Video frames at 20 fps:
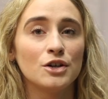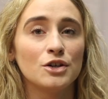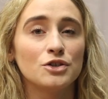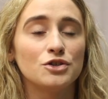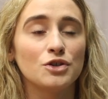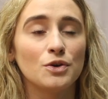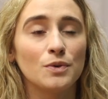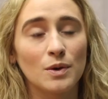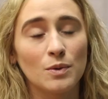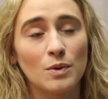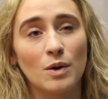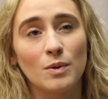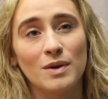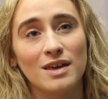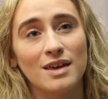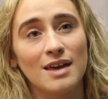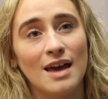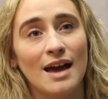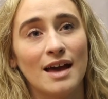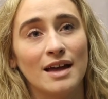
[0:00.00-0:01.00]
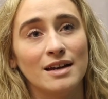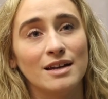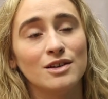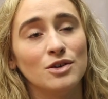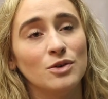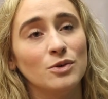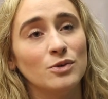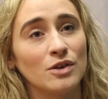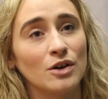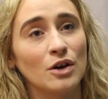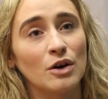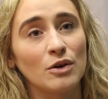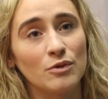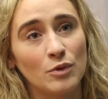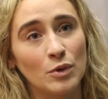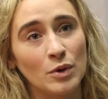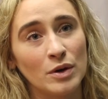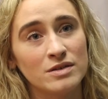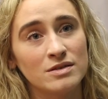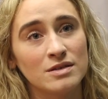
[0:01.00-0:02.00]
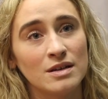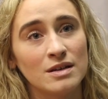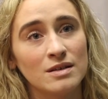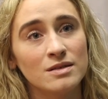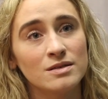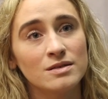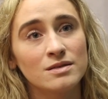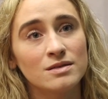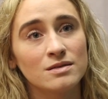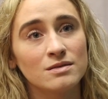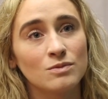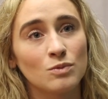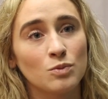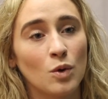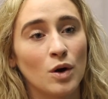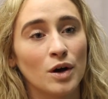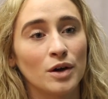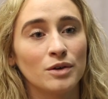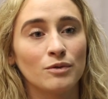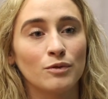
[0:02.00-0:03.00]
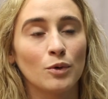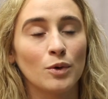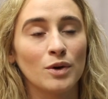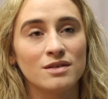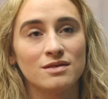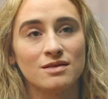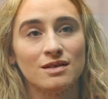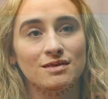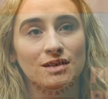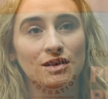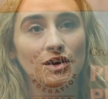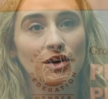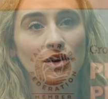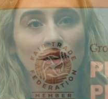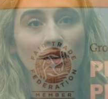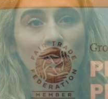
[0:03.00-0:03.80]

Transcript: Doing what we can and using our voices. One voice isn't going